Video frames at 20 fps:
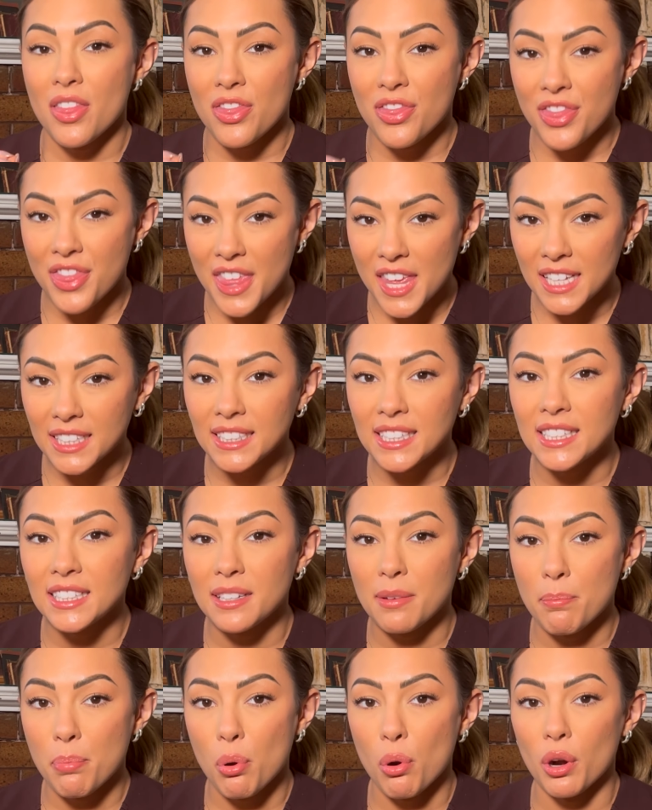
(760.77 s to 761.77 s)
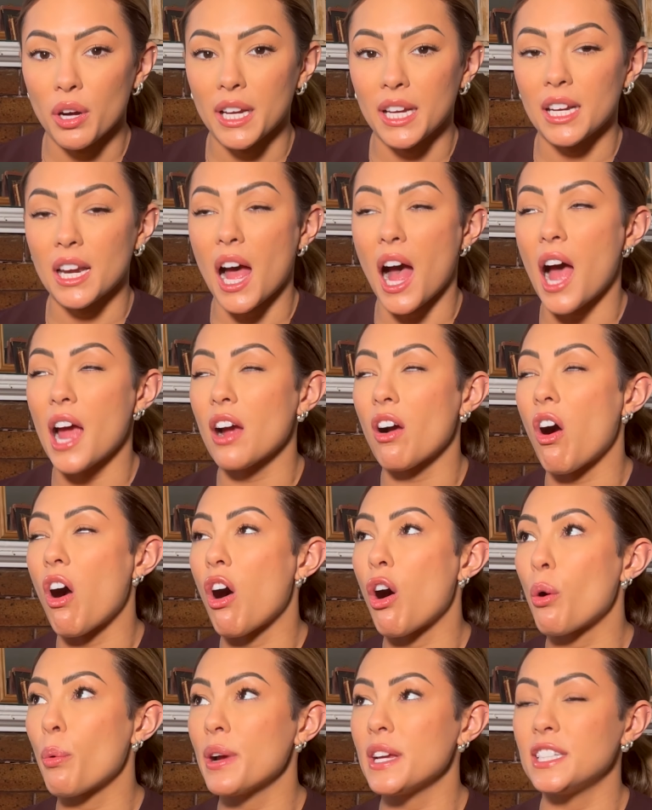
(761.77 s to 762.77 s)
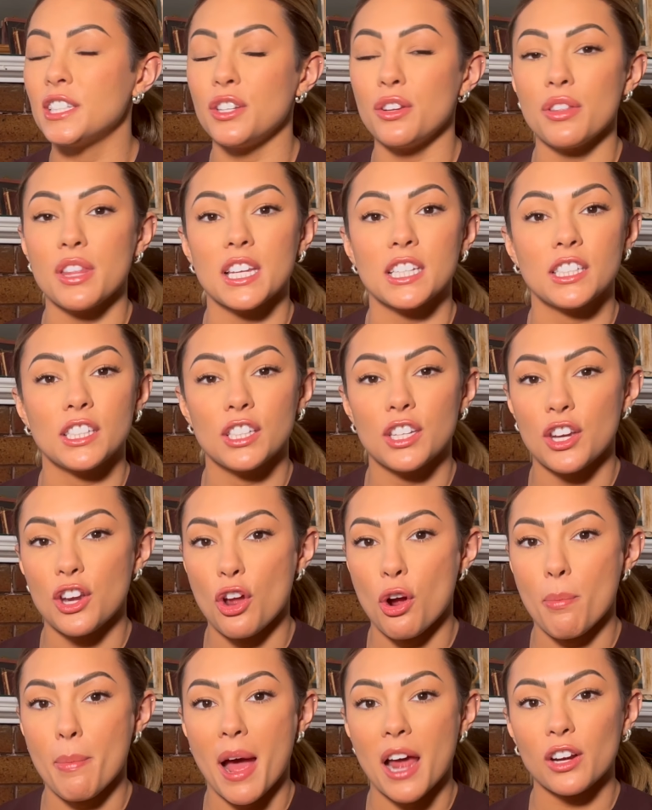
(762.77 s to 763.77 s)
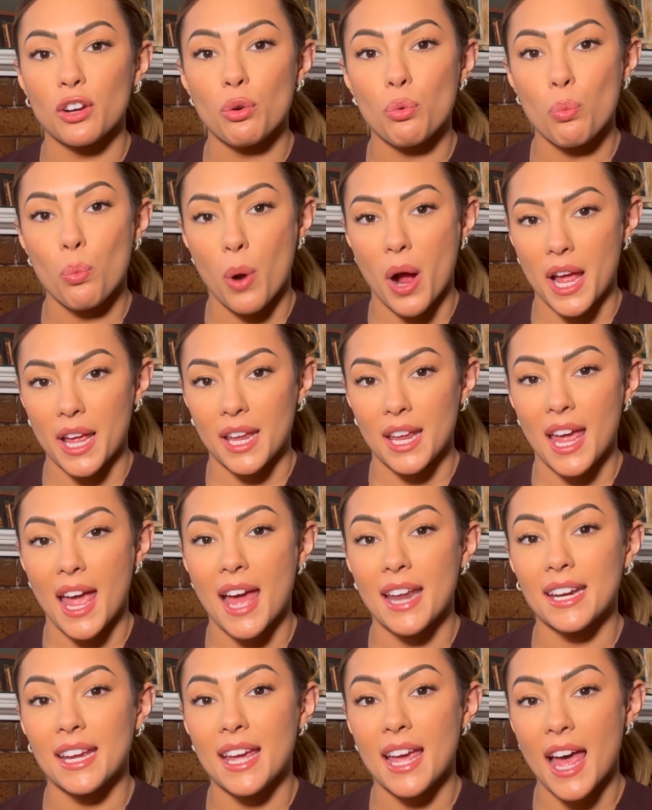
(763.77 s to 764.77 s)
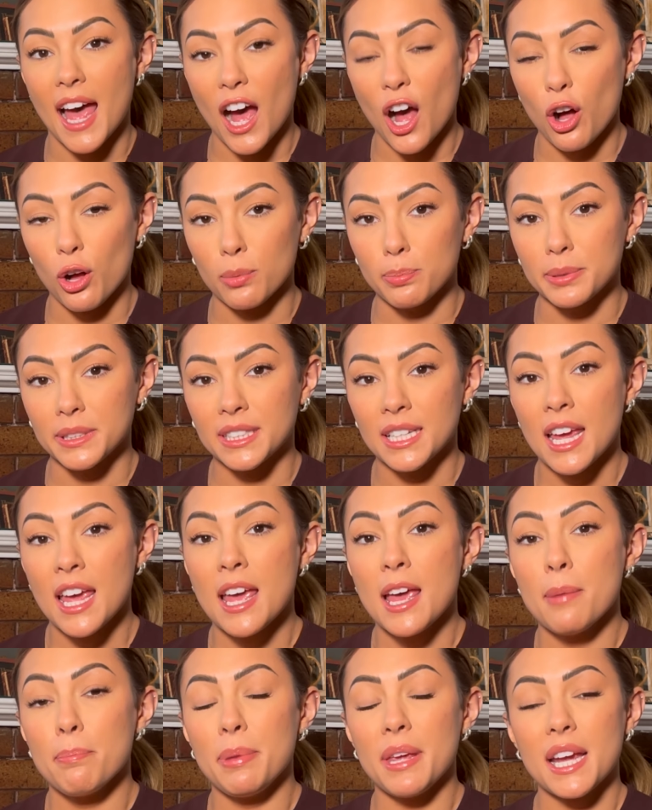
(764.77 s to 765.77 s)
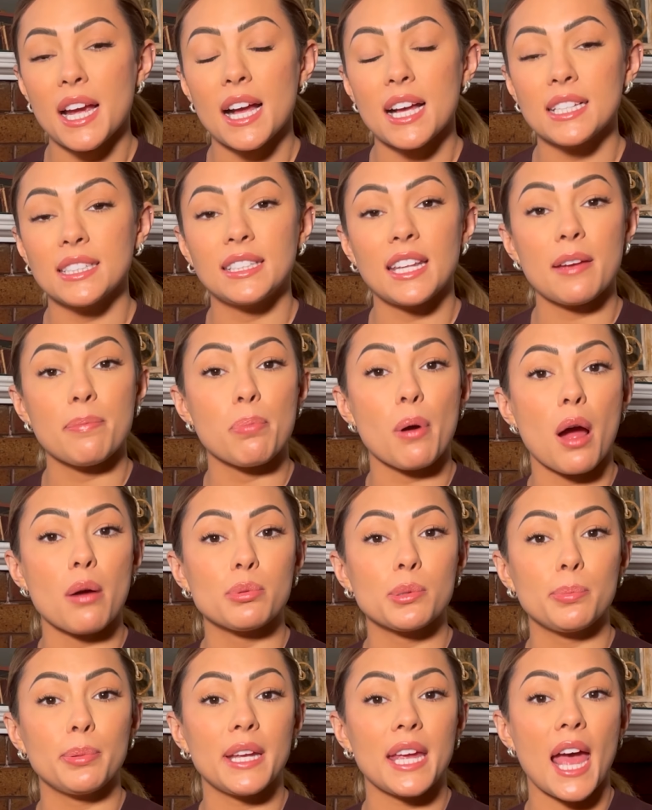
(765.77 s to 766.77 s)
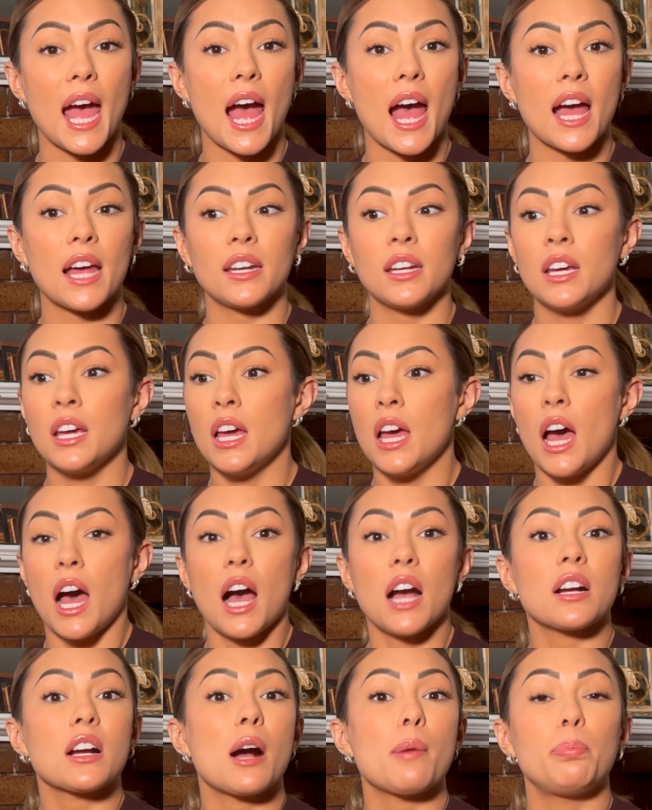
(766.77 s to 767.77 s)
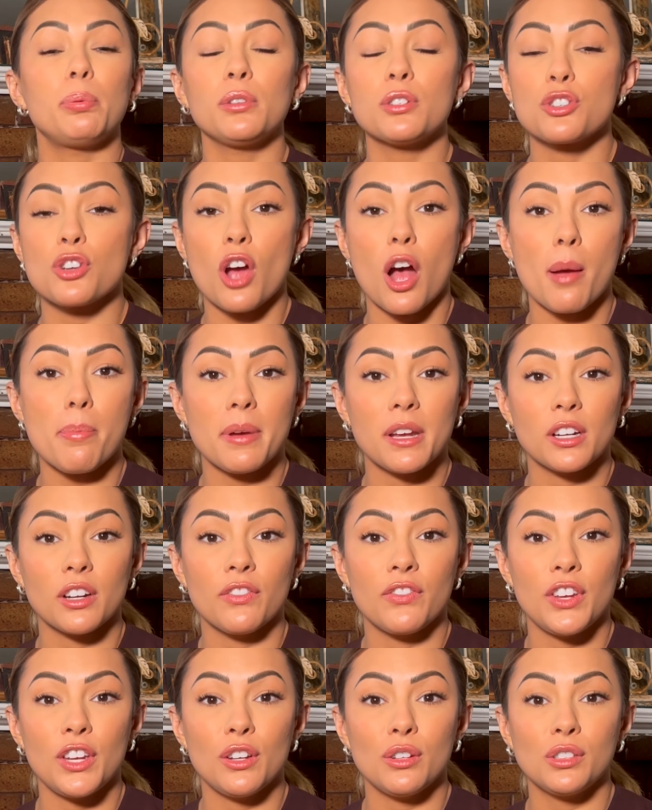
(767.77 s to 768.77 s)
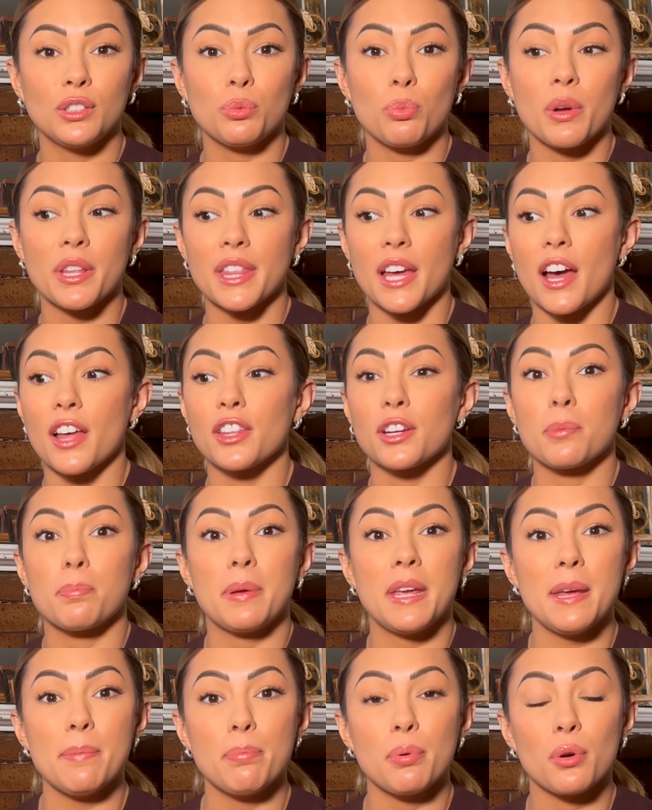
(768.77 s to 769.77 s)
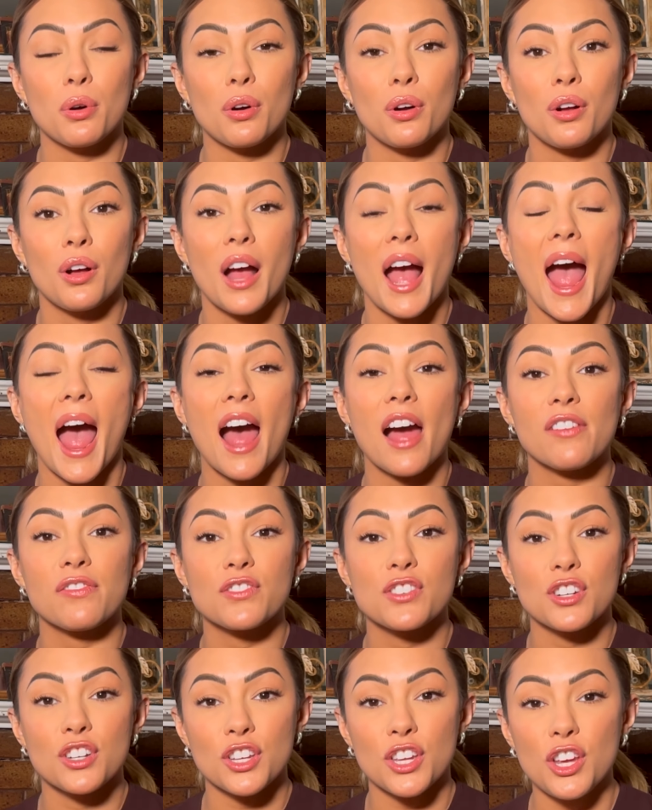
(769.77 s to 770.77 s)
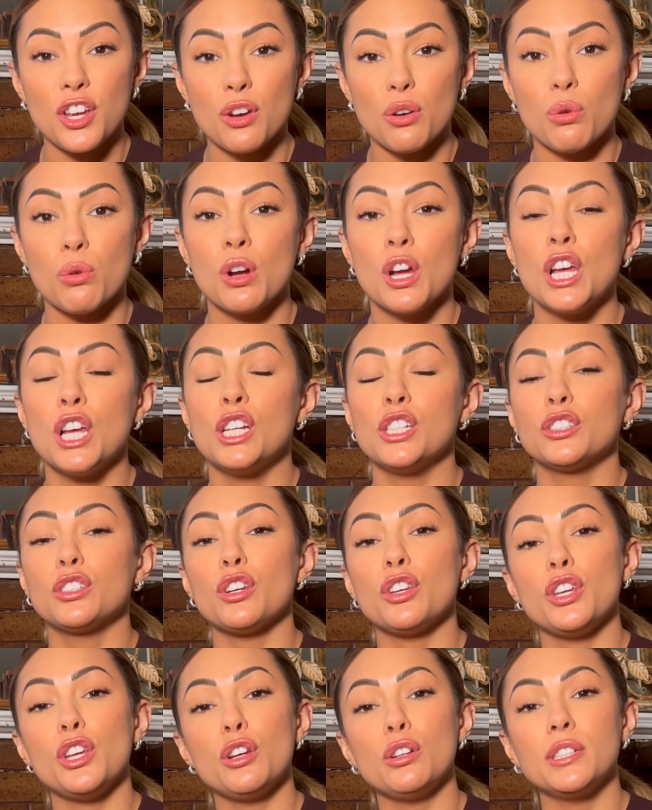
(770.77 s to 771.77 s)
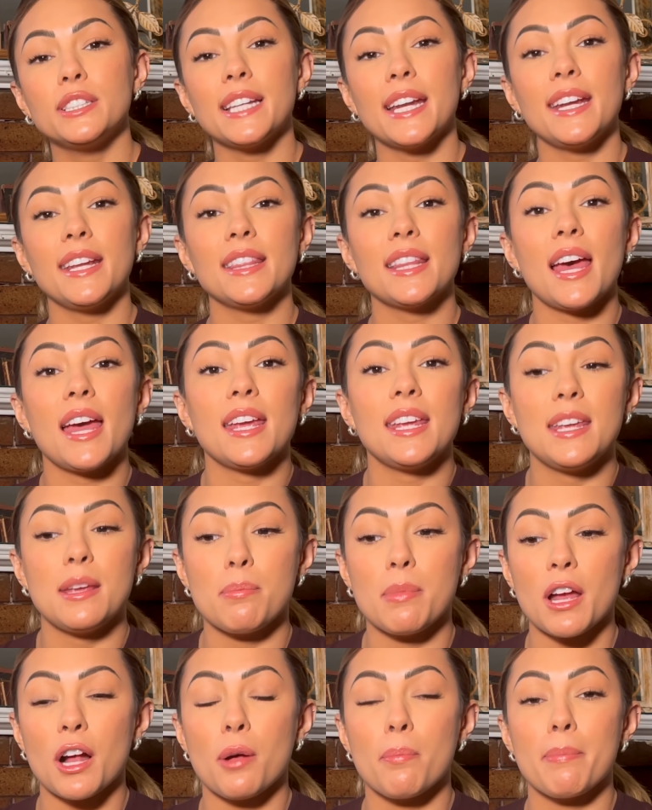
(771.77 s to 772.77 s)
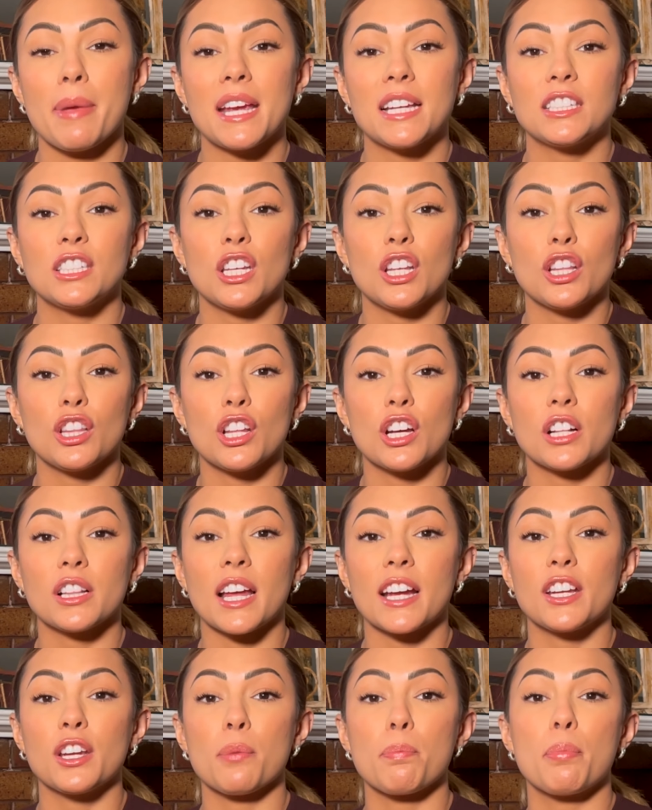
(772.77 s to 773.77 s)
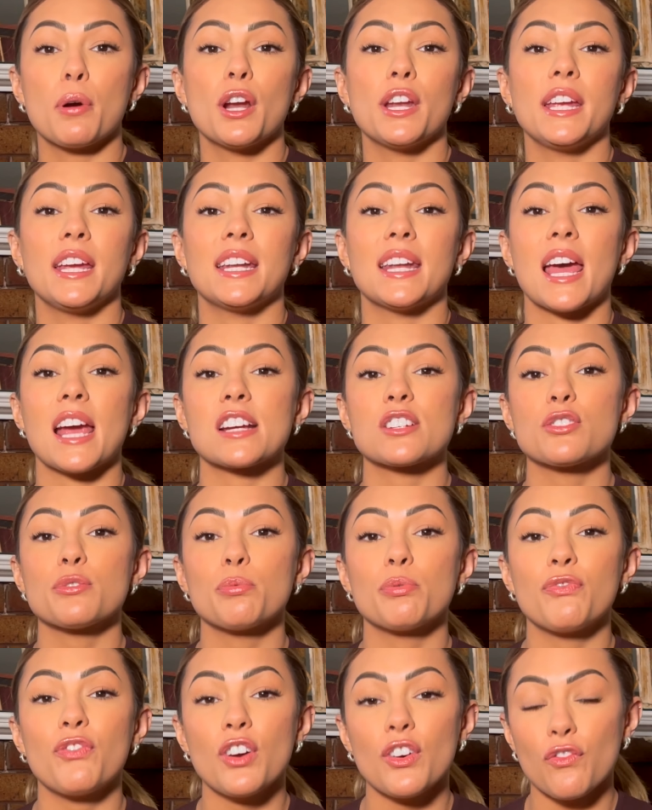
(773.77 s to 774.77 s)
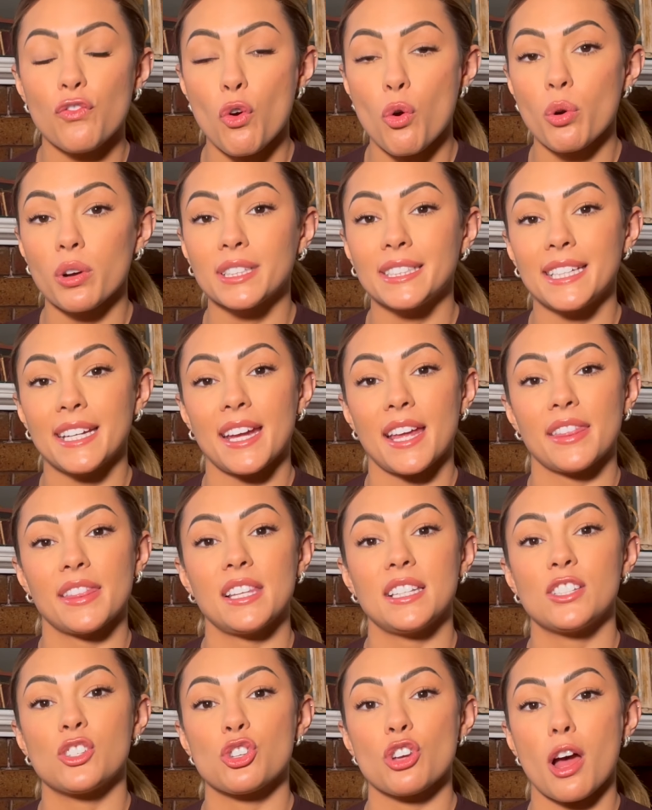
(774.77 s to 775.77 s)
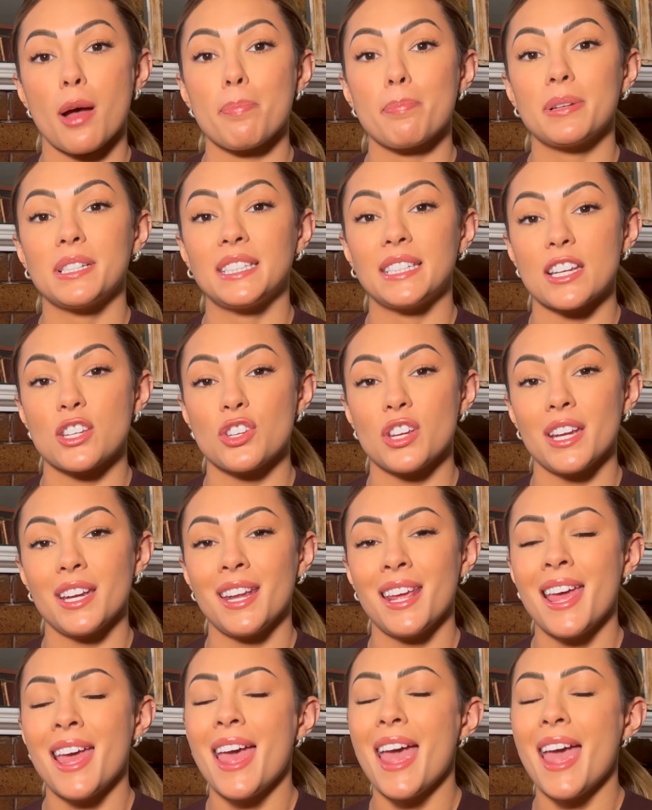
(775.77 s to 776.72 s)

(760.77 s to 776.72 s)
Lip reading: This is important. I always do this no matter what, and it helps, because they probably had a couple job interviews with other people after you. So you sending that email makes it look like you're putting an extra foot forward to get this job position.